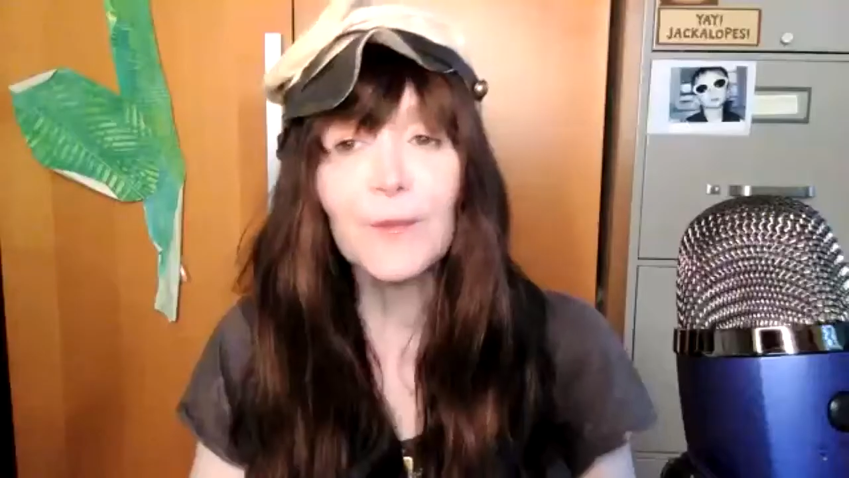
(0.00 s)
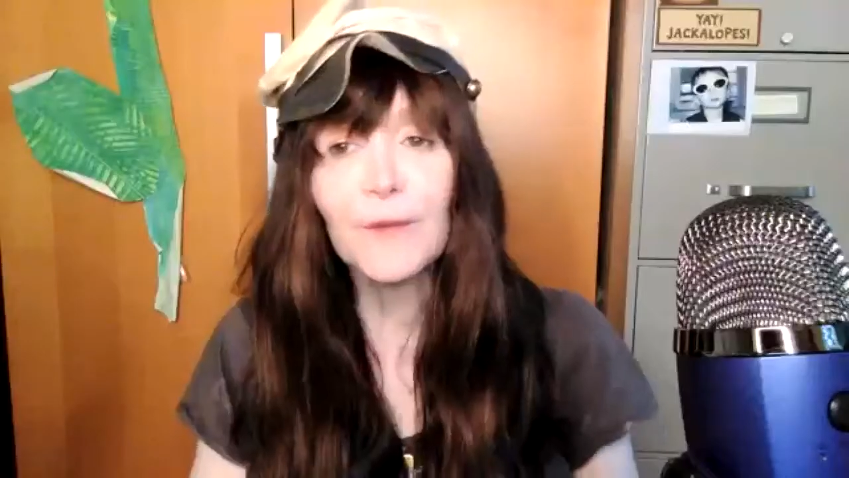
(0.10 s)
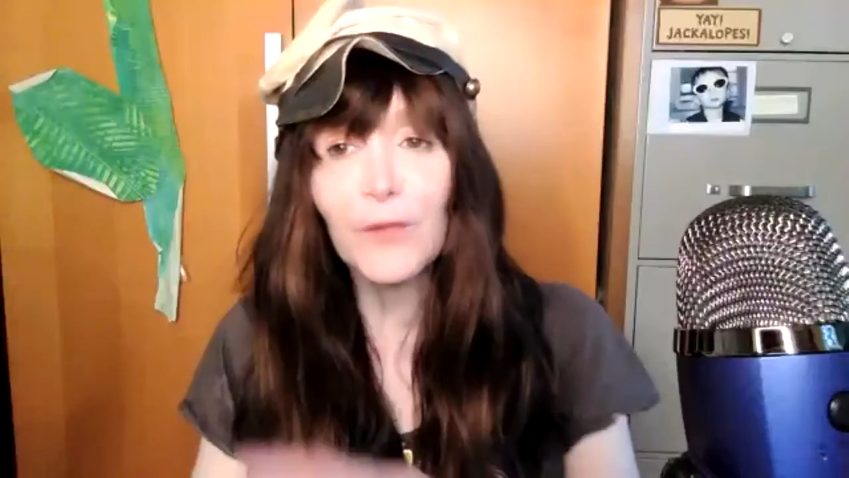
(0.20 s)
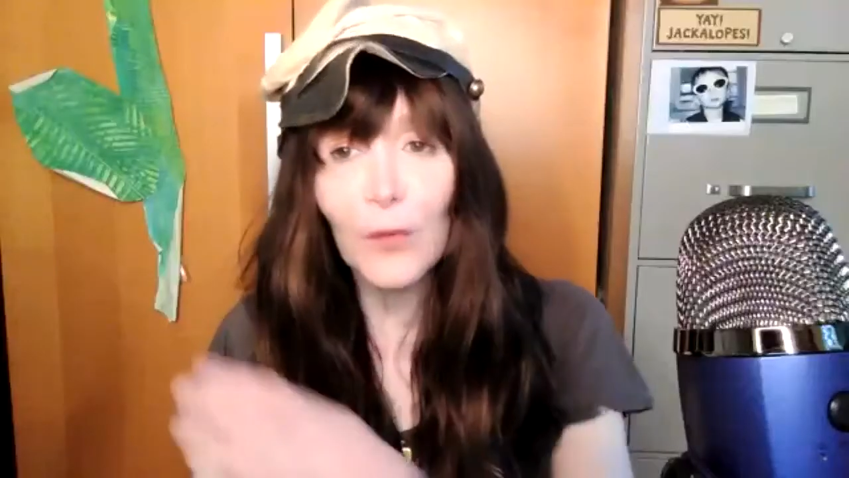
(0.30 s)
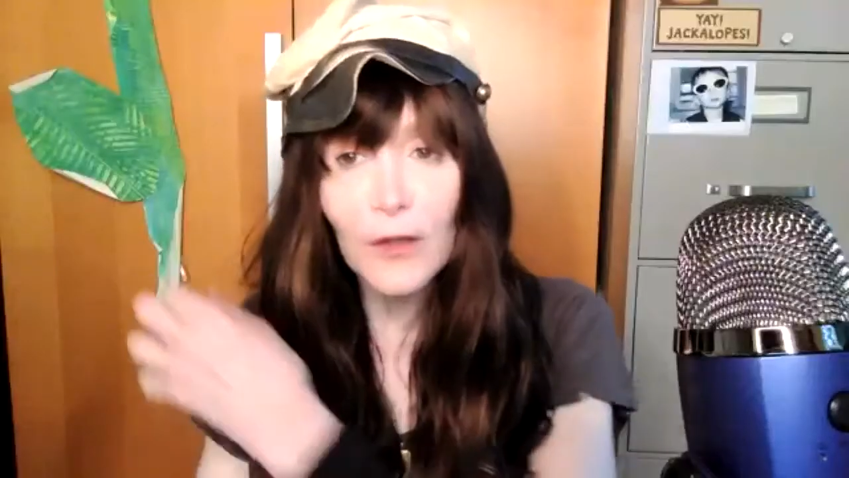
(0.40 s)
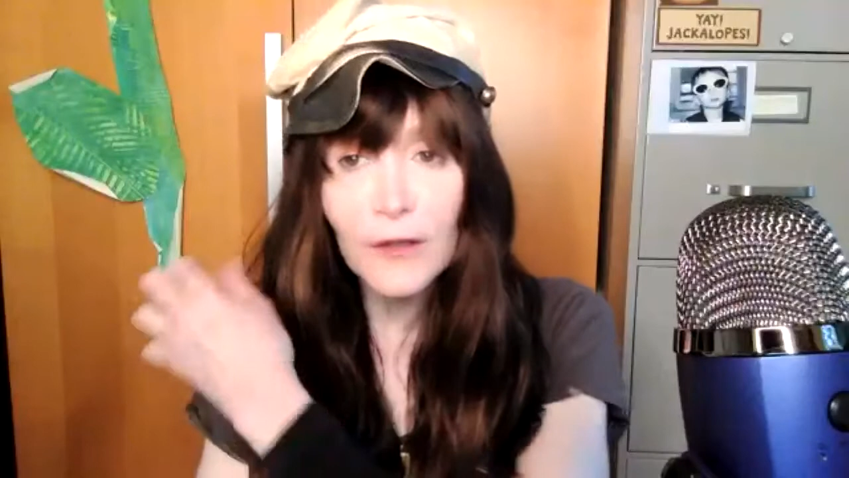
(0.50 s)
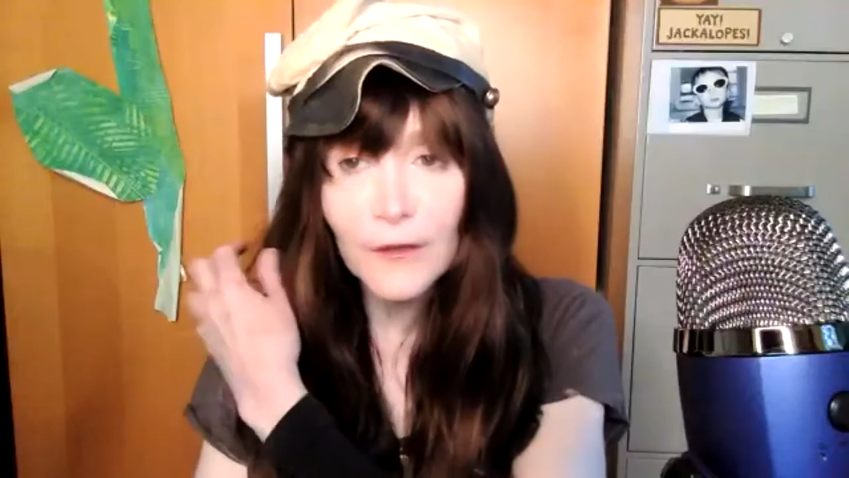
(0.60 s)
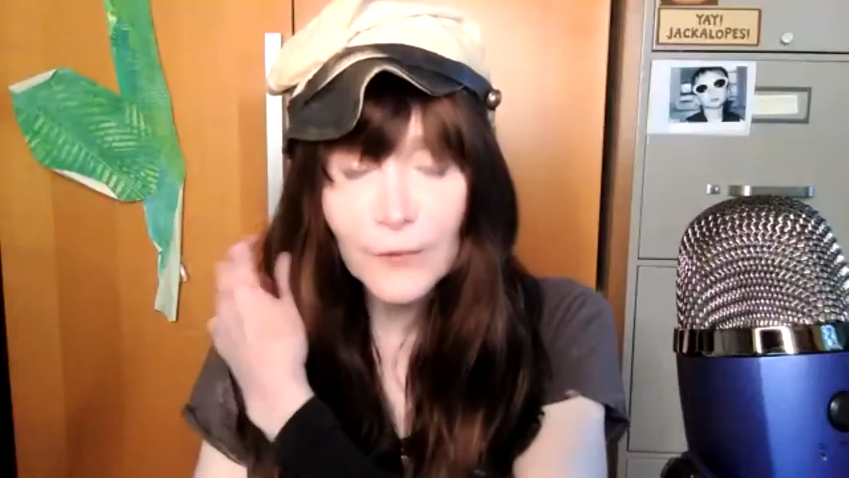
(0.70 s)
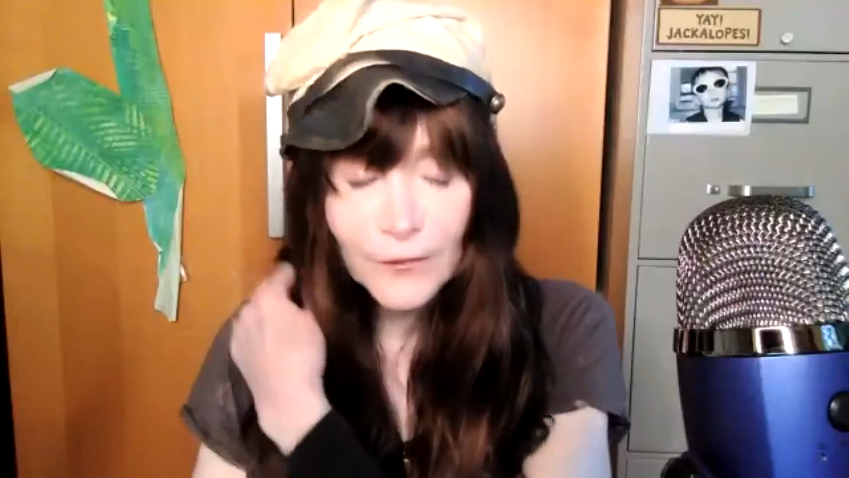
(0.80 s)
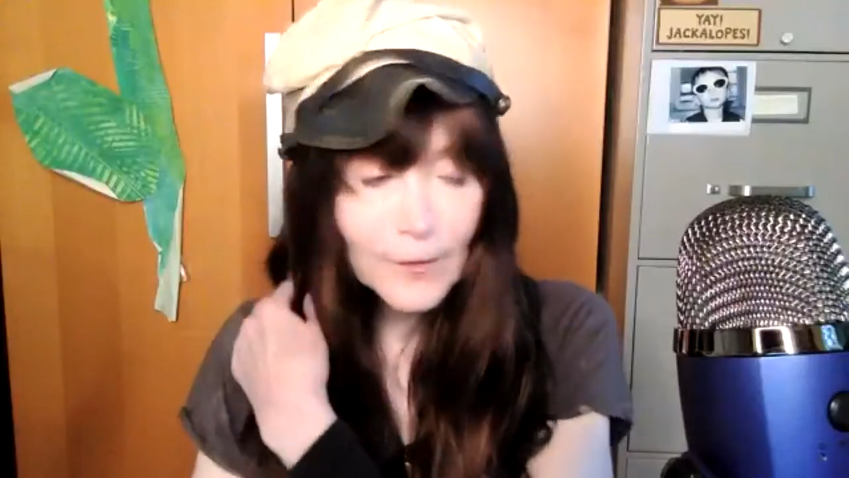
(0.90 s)
before
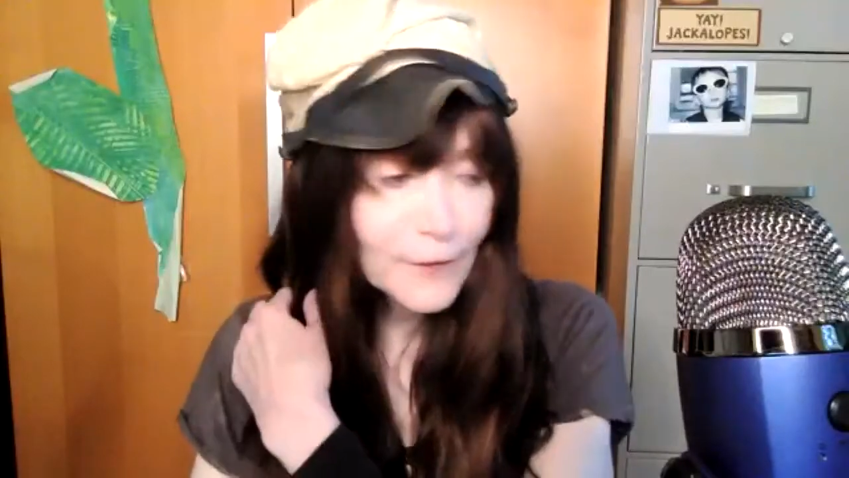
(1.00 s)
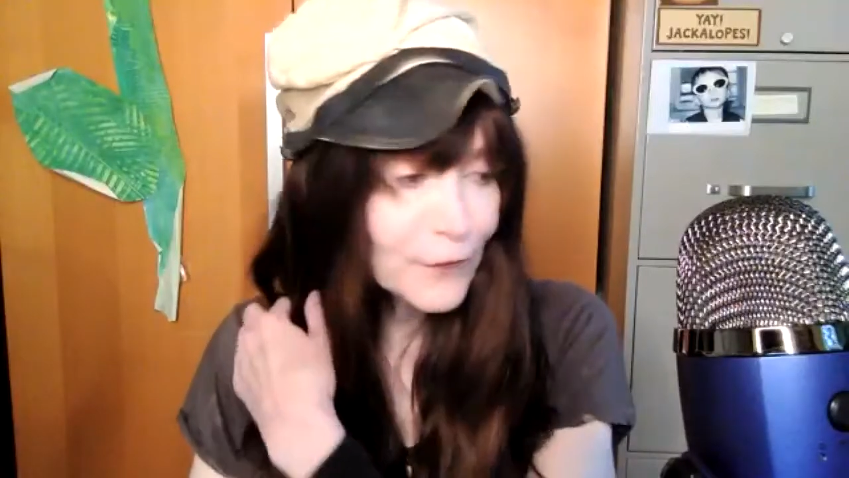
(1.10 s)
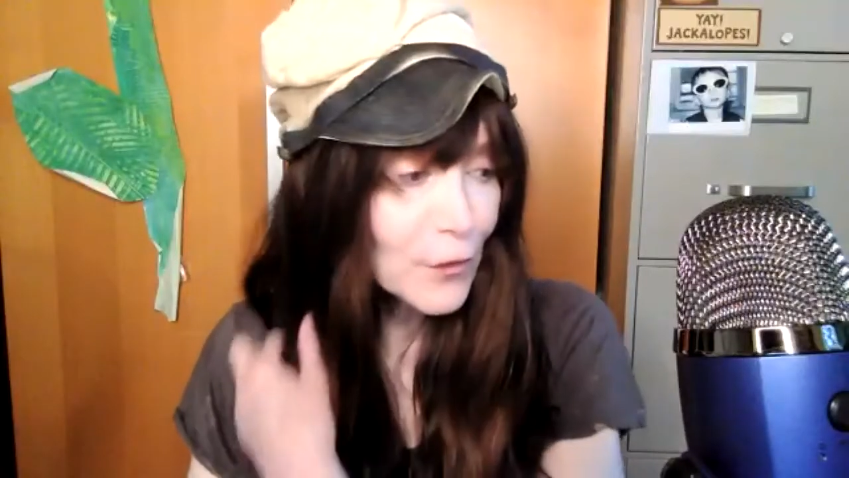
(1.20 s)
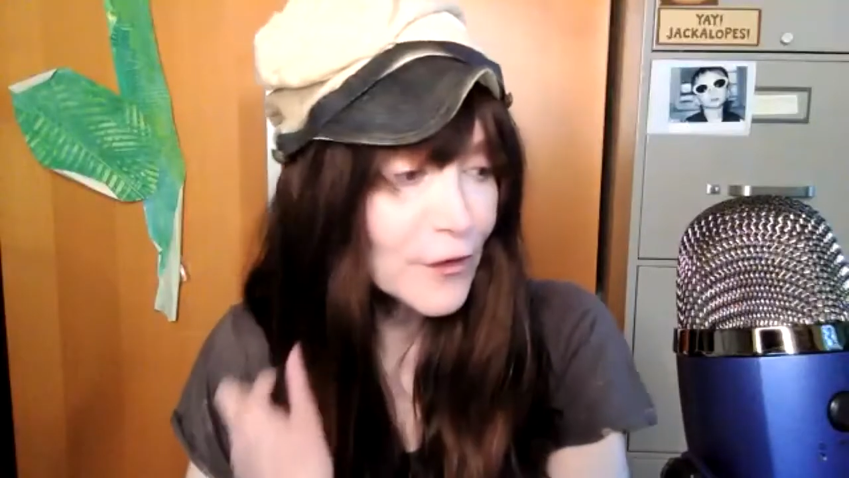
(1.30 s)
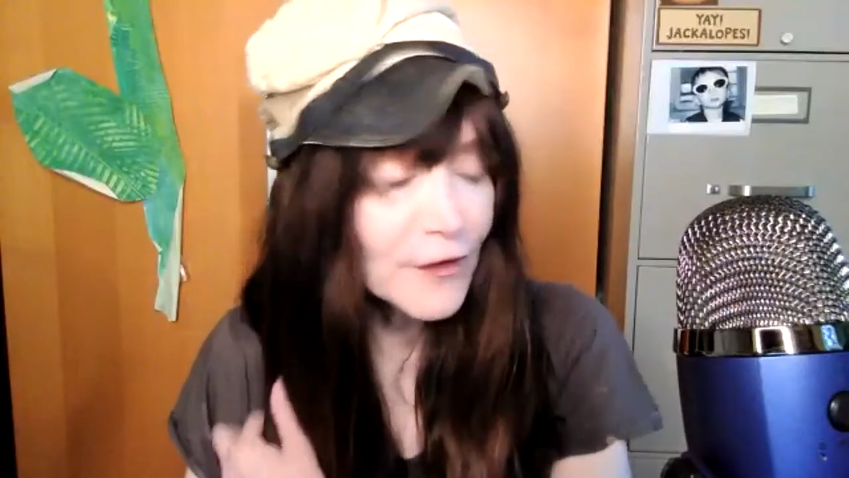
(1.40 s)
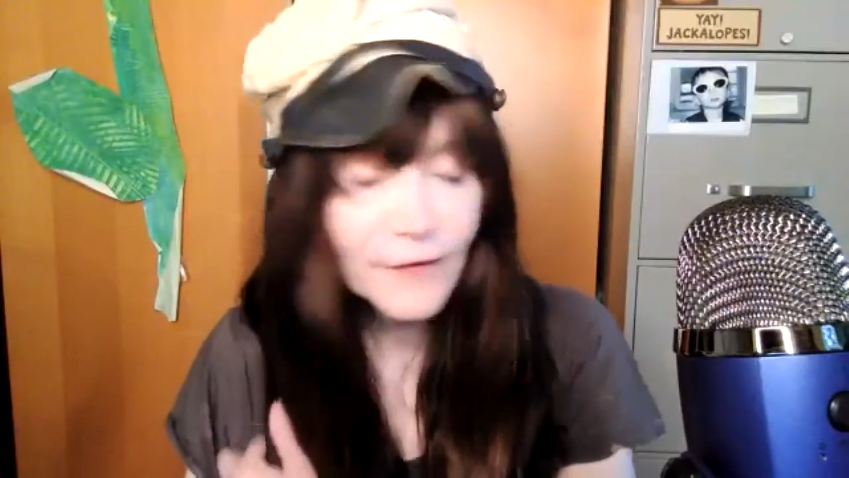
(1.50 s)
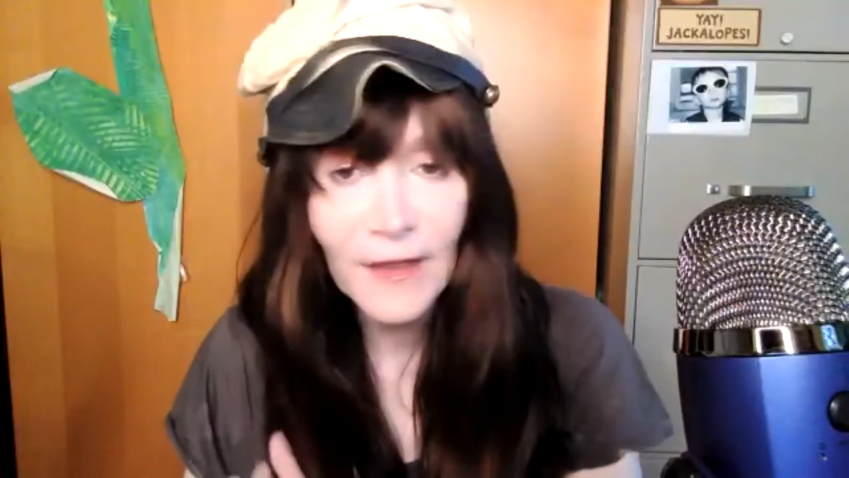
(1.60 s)
the